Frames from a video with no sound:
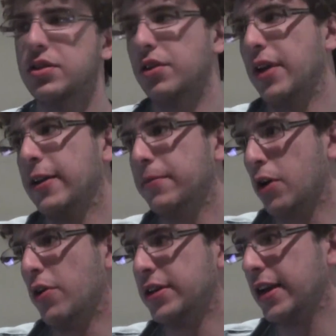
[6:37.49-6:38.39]
So they end up
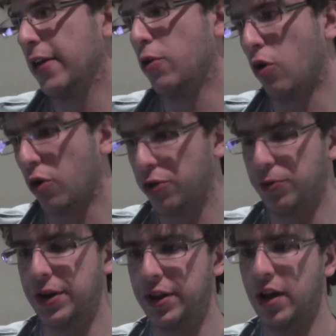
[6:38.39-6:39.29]
going together, all
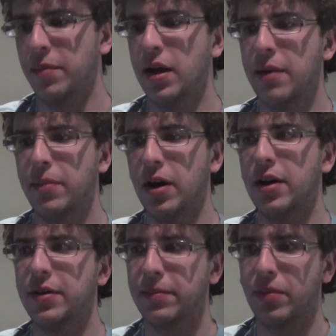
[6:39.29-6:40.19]
three of them,
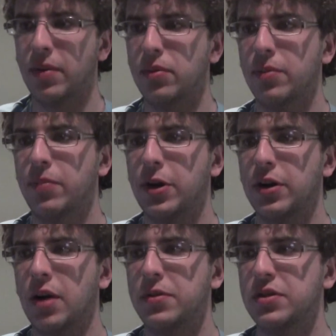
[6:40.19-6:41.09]
but
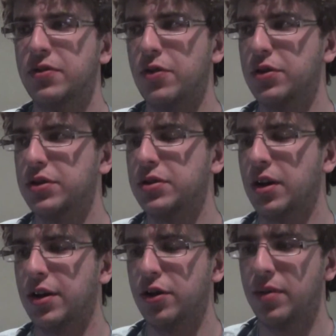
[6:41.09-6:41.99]
Buttercup is focused
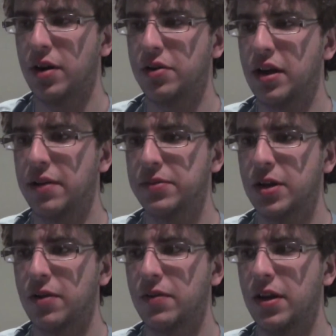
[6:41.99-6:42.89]
on her Buttercup
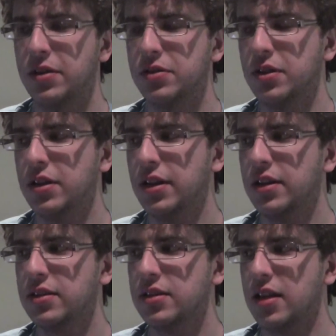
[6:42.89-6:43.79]
stuff, and so the thing
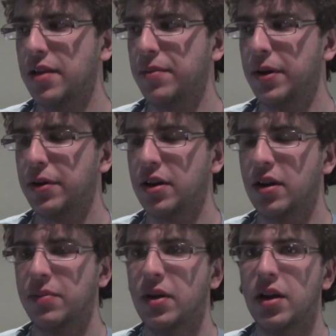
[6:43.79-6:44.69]
is that
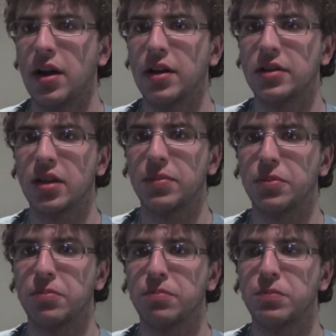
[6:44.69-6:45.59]
Buttercup ends up
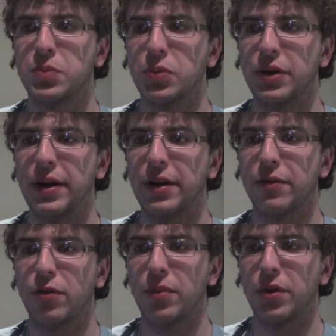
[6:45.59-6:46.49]
splitting
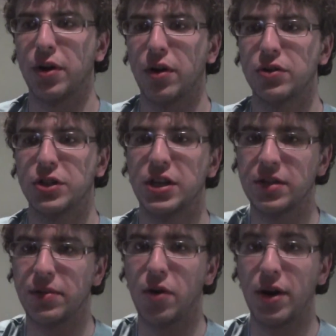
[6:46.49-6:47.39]
from the girls. She ends
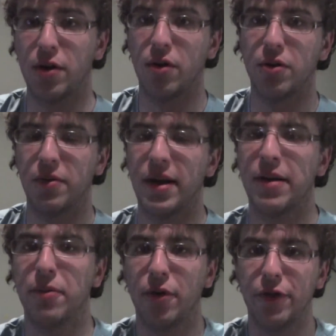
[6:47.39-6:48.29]
up going her own way,
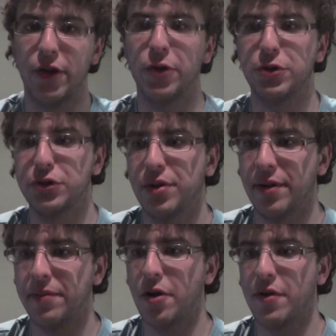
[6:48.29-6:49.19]
while the other two
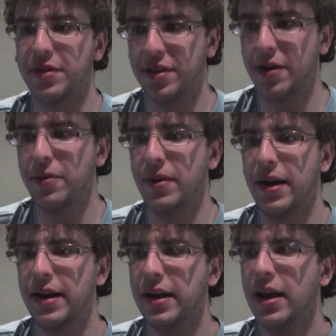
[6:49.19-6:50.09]
end up going their
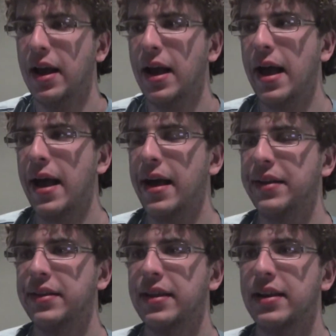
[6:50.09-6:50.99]
way,
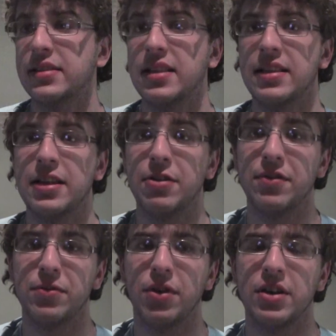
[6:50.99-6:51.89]
and the thing is that they don't
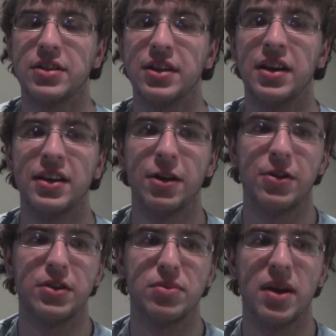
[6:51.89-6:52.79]
even realize it. The other
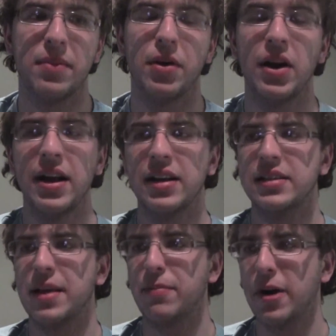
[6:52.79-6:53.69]
thing to remember
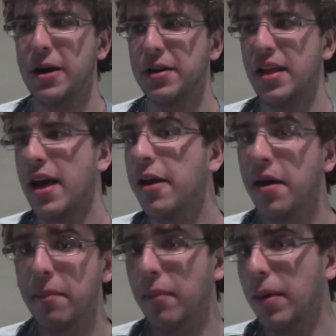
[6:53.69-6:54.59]
is that prior to that,
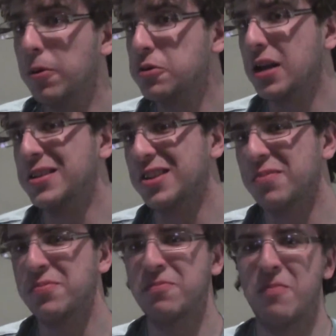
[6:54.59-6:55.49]
Bubbles ends
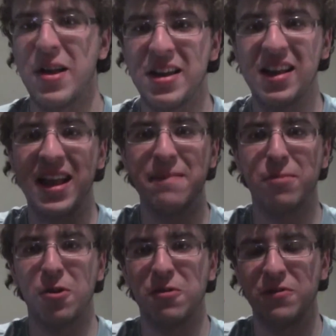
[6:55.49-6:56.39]
up making a
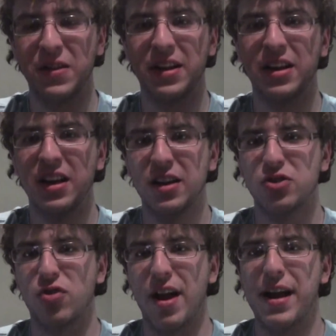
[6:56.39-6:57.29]
perfect
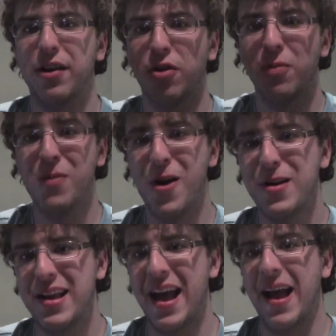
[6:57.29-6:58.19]
triangle
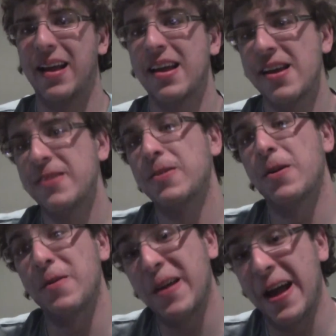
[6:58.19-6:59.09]
party hat.
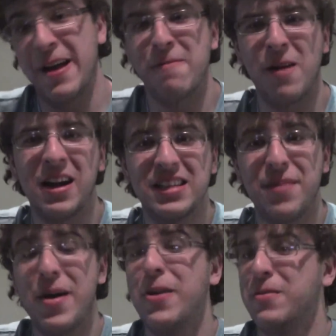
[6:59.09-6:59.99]
Okay, why does
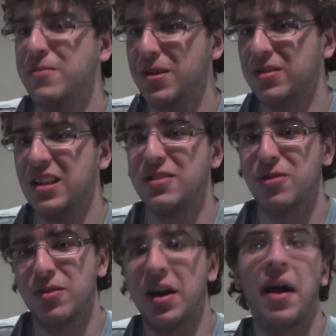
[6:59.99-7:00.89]
that matter? Well, let's
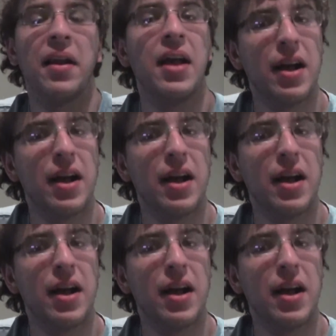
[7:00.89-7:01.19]
hold on.